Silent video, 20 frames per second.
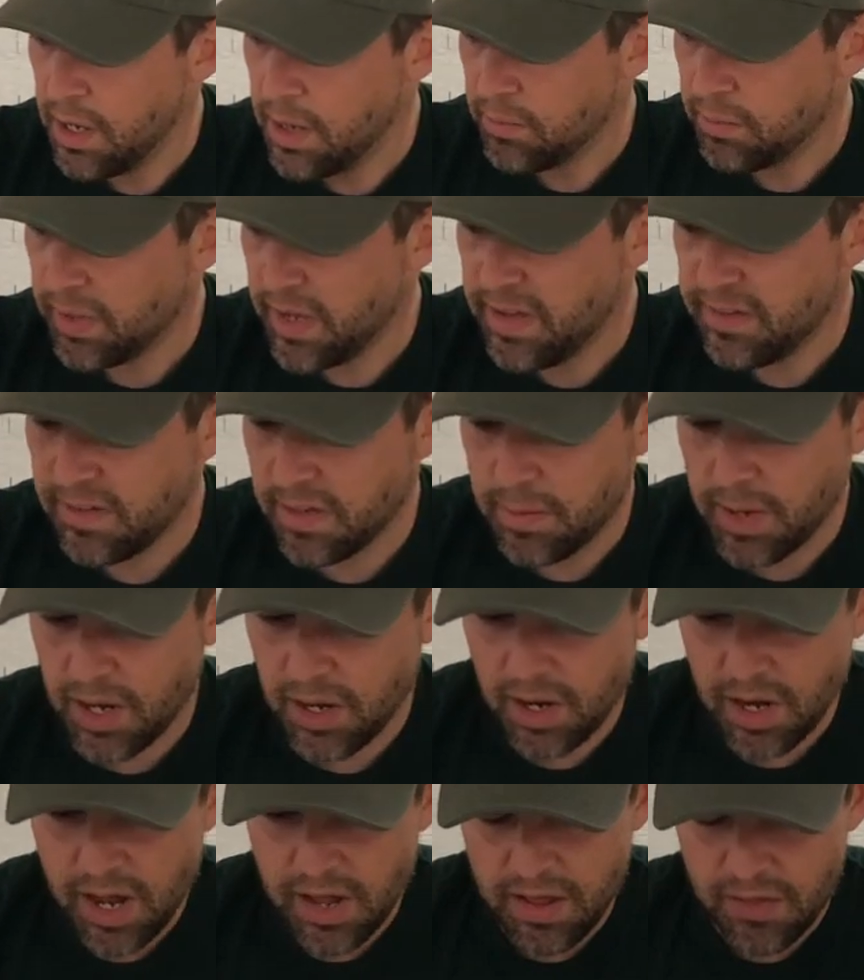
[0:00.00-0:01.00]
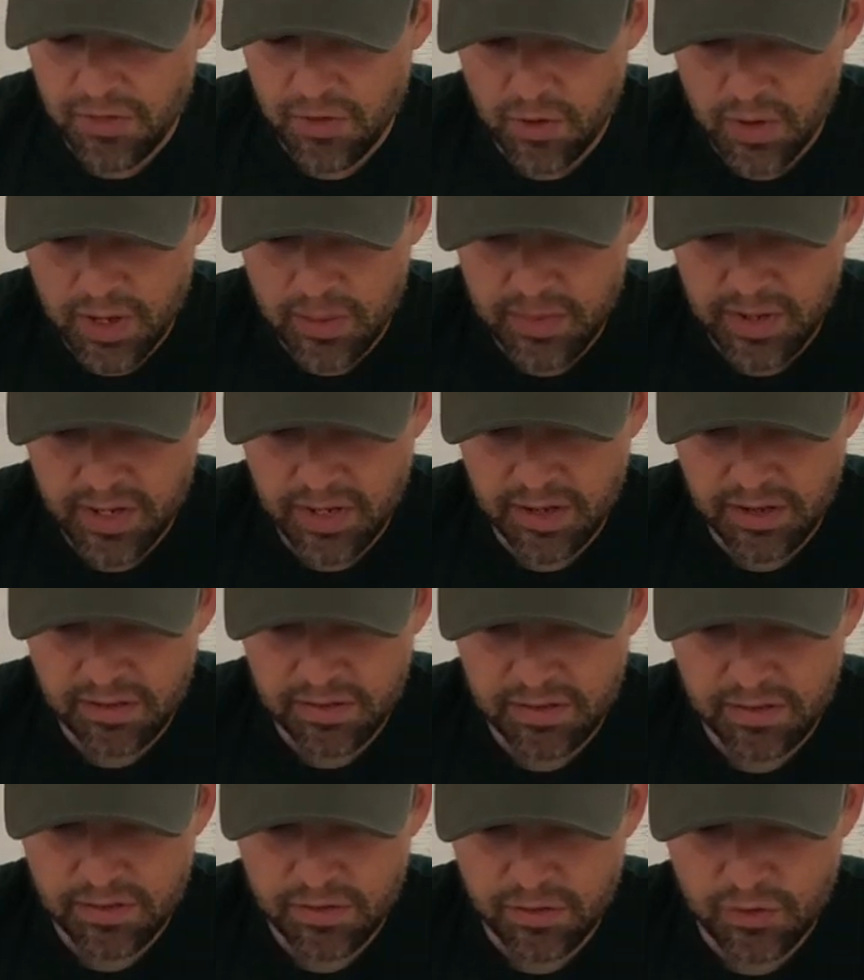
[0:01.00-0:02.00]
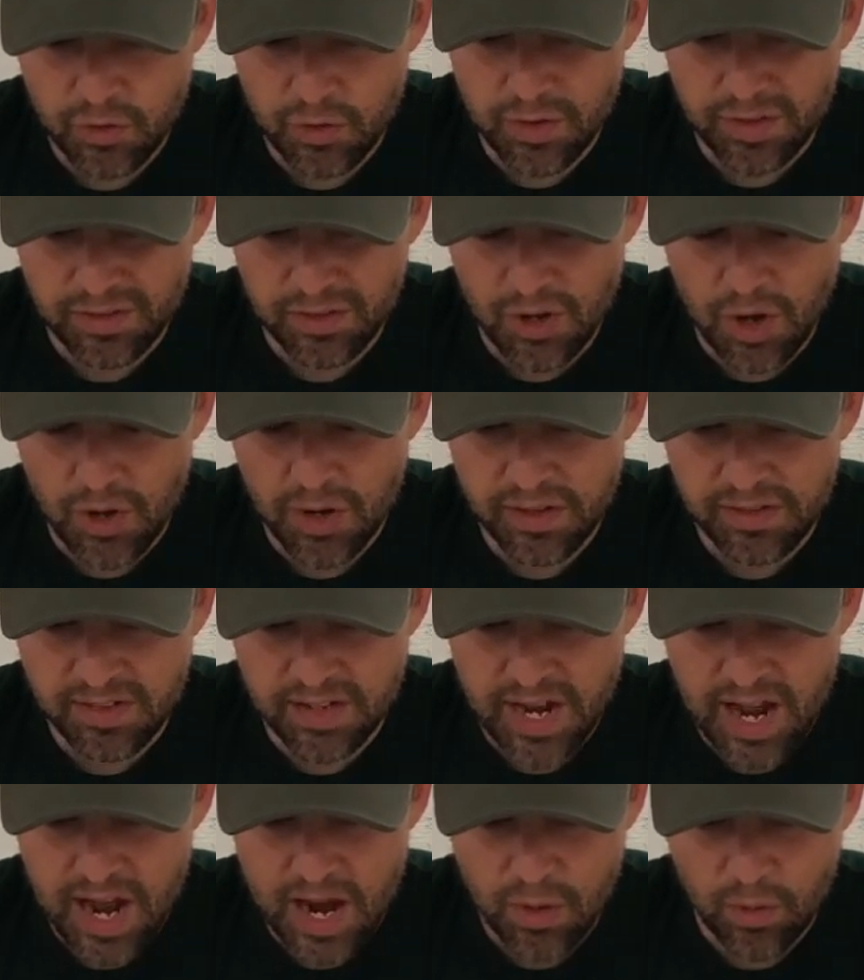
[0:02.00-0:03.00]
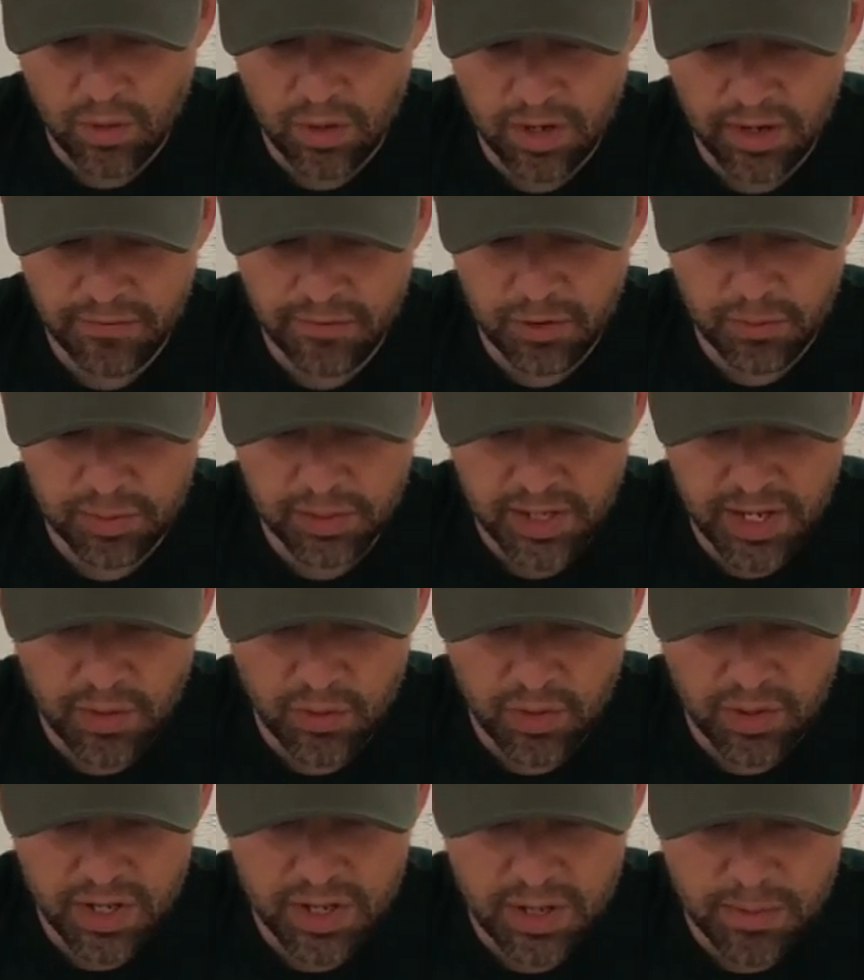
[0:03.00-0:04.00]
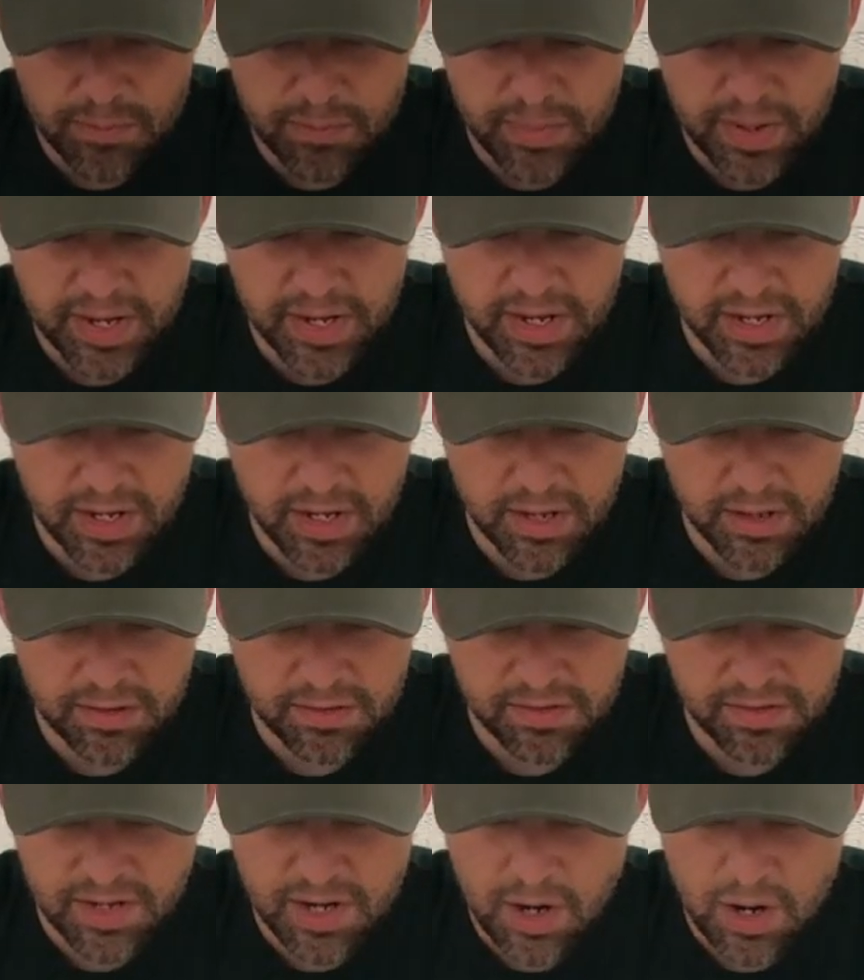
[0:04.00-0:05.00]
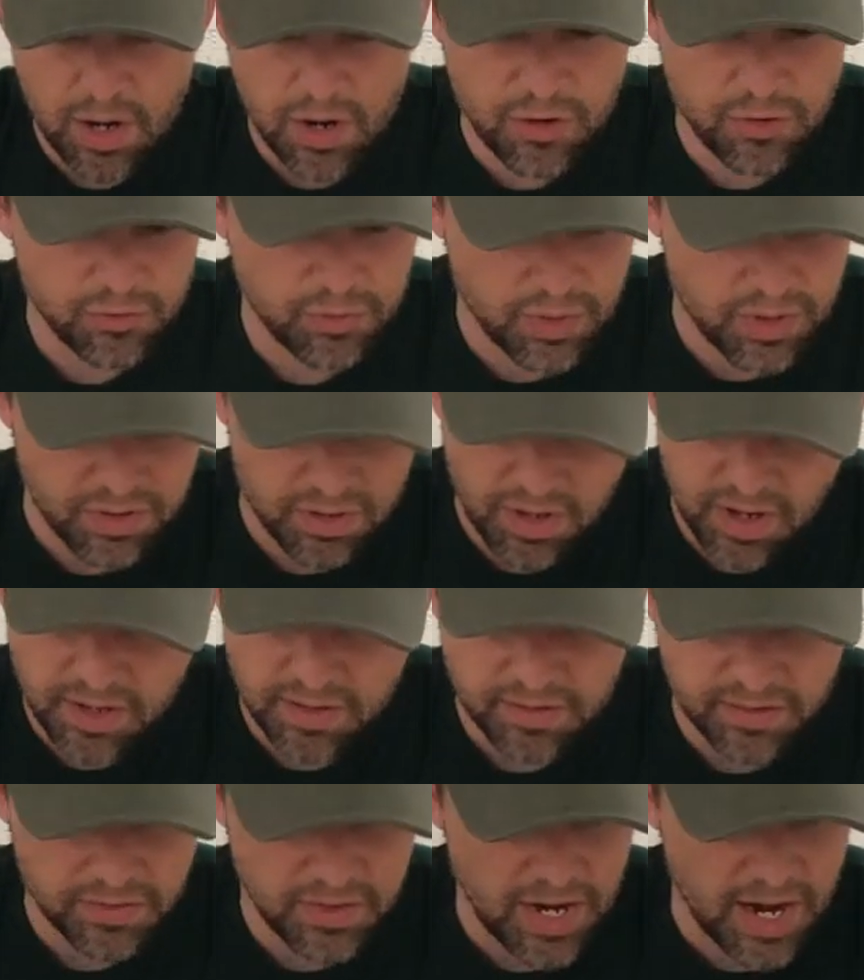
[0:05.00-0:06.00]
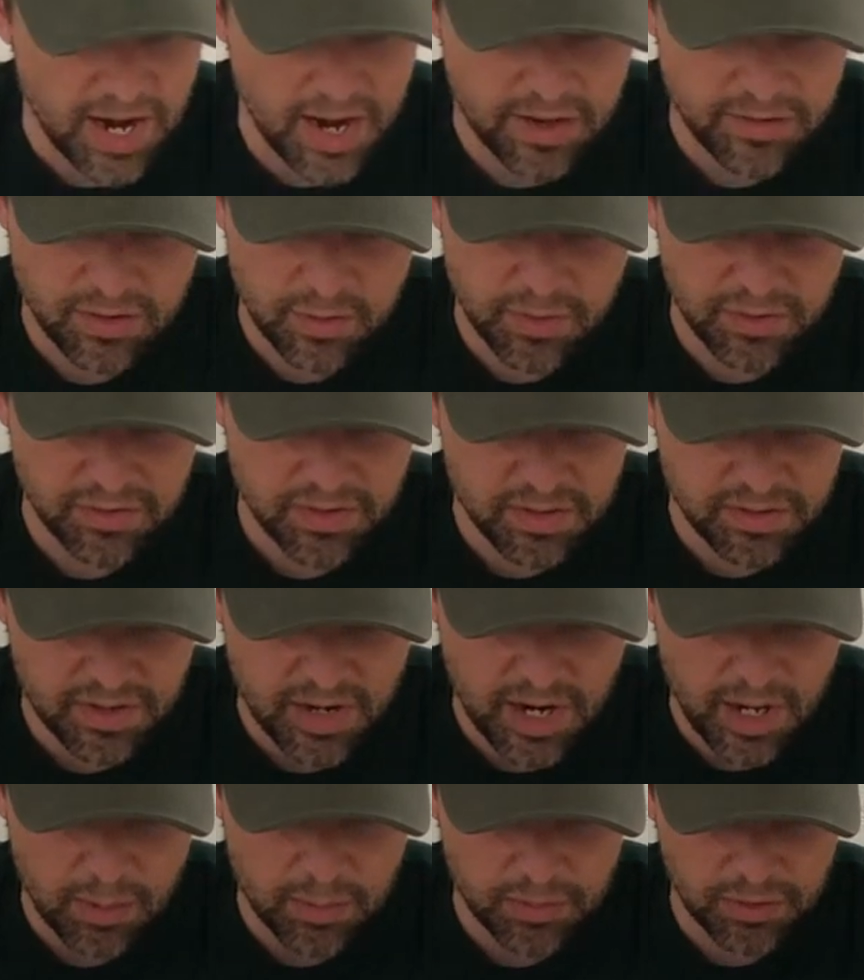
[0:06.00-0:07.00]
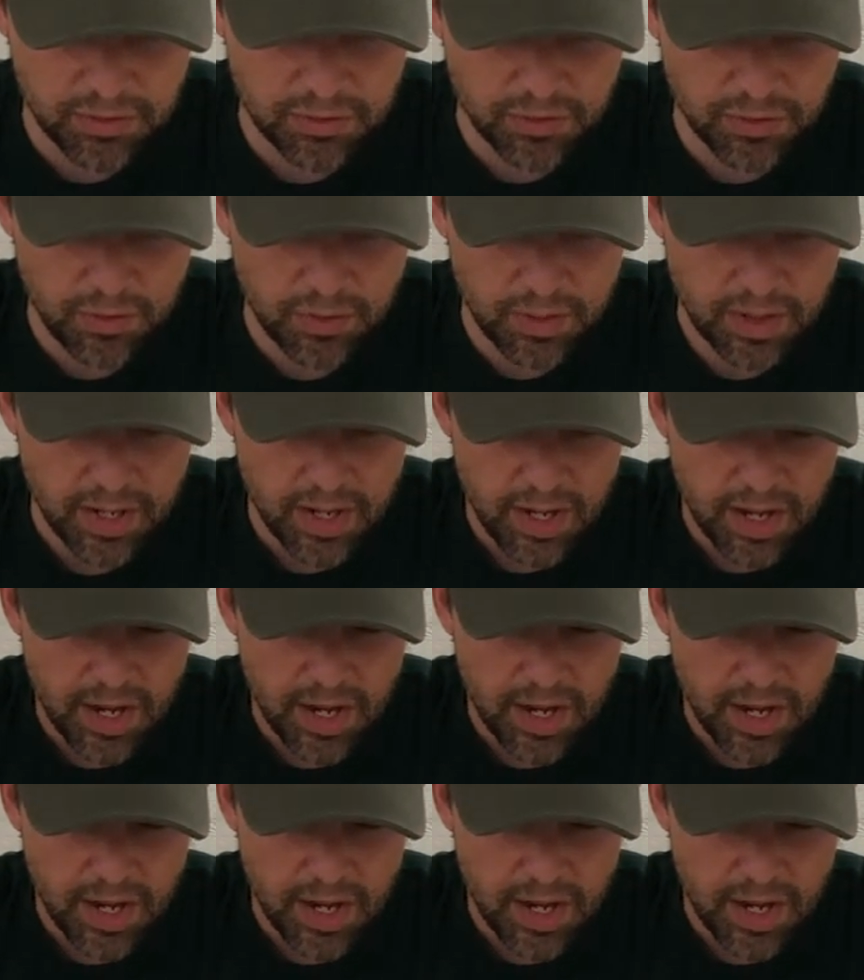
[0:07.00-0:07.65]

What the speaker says: plays in about 30 minutes to as long as an hour if you play one of the big scenarios with tons of guys, almost the entire platoon.